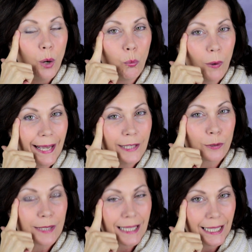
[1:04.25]
where
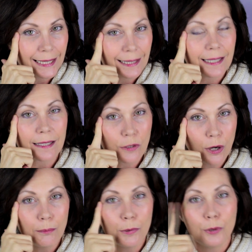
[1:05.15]
your skin does
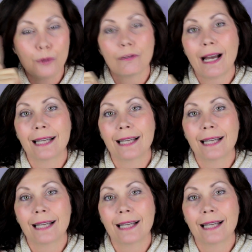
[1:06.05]
not move